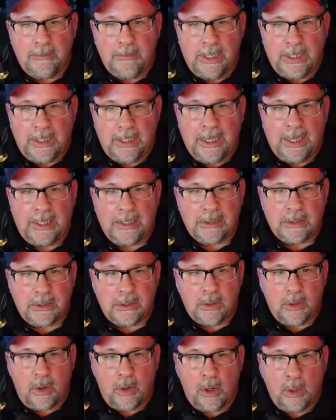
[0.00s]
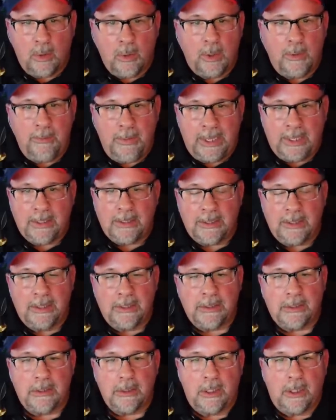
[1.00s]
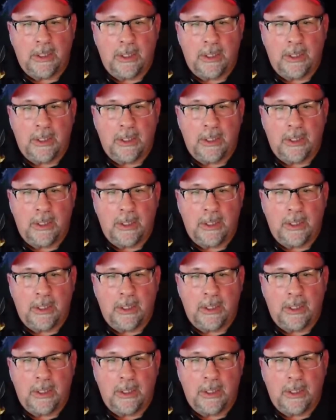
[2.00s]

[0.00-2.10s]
My guests are what make this